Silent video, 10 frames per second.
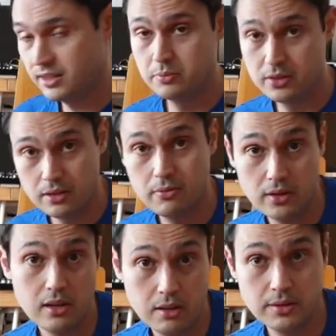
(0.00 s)
this because I
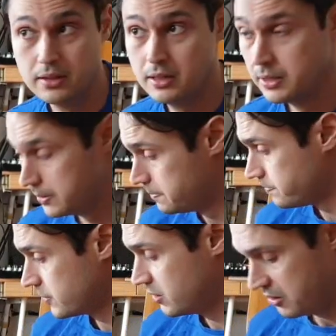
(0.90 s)
fucking love it.
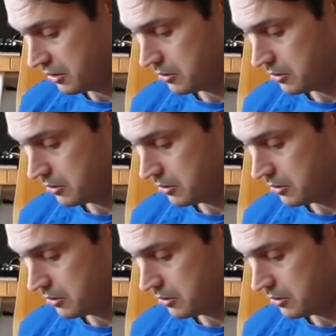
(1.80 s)
So,